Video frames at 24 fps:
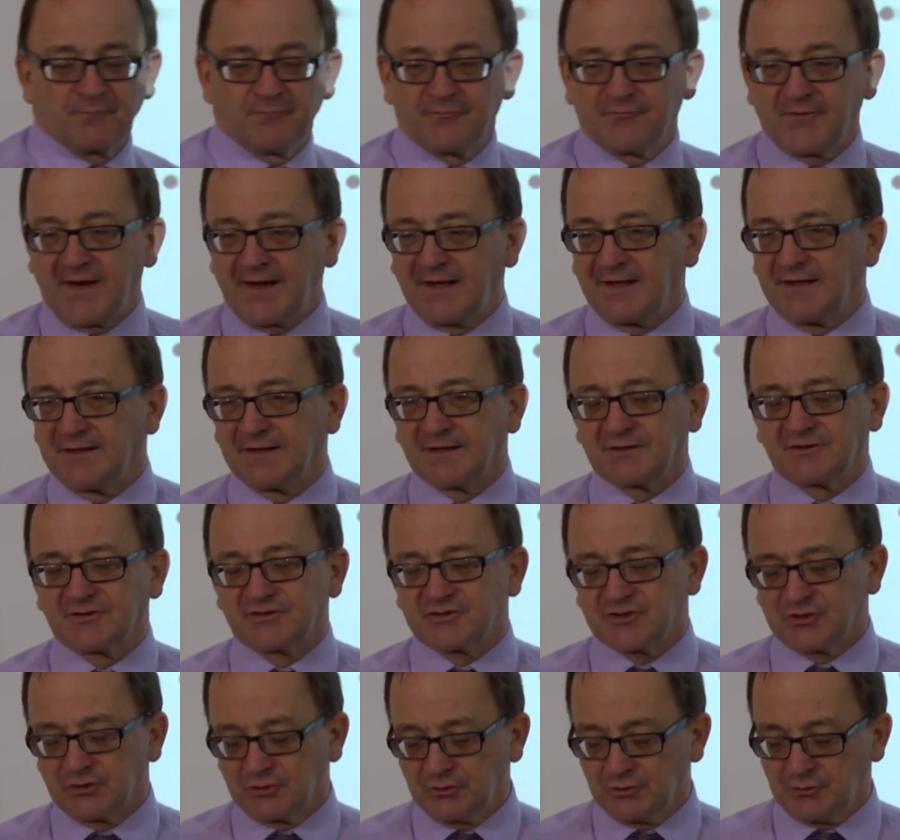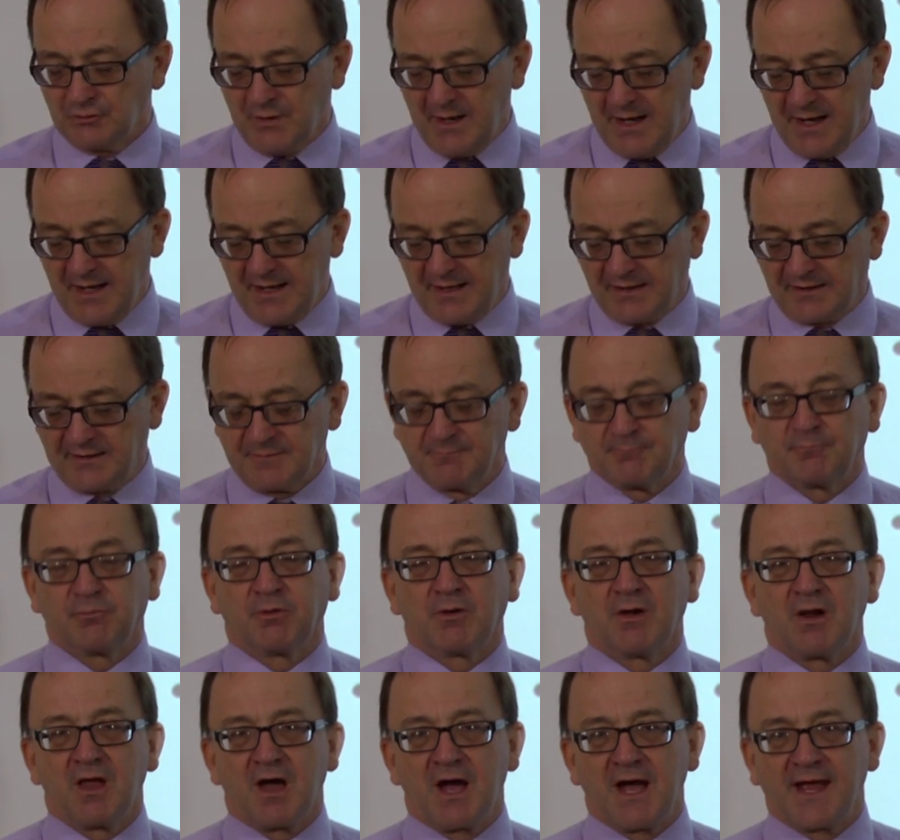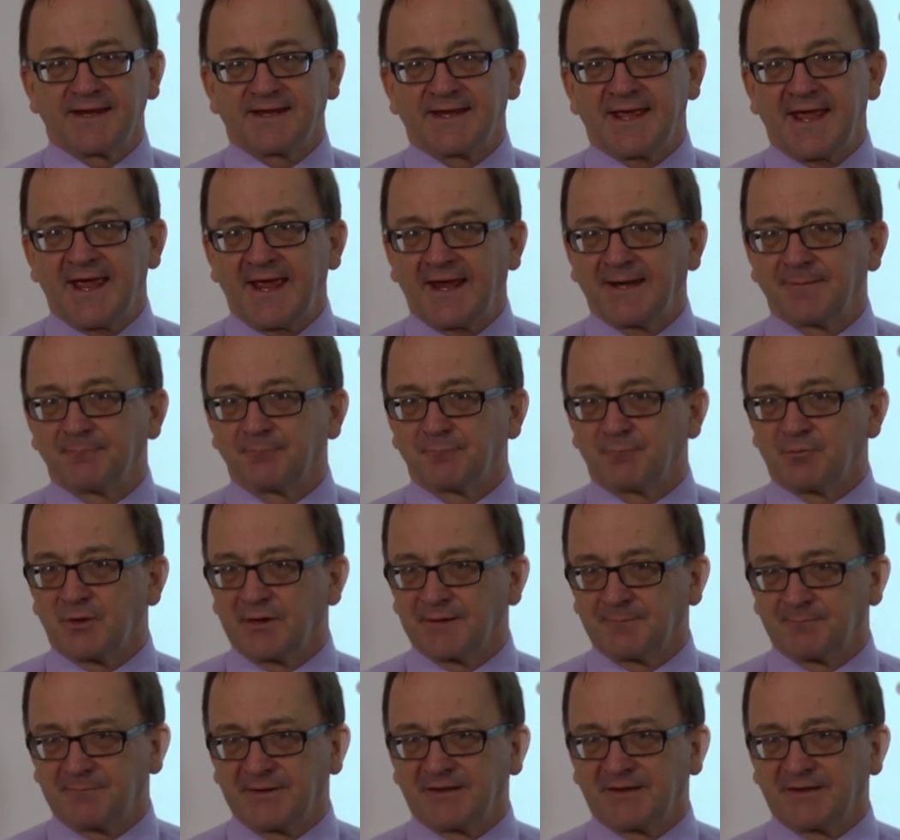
failure to uh, comply can bring